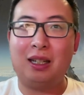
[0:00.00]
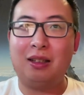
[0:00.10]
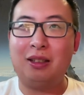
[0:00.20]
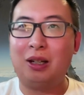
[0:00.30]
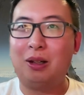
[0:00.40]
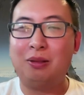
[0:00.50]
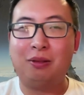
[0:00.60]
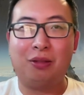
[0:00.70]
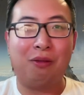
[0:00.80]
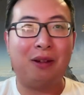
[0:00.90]
you know,
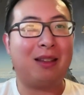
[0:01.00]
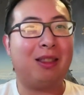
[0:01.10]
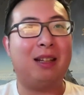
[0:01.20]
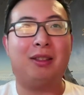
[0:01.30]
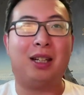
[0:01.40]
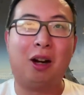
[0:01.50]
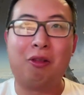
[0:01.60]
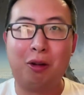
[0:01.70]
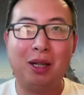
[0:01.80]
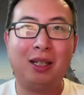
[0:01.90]
the fact that the
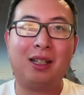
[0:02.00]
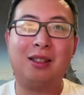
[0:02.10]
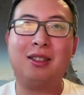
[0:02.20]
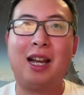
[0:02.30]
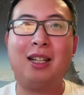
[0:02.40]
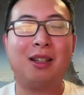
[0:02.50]
government can say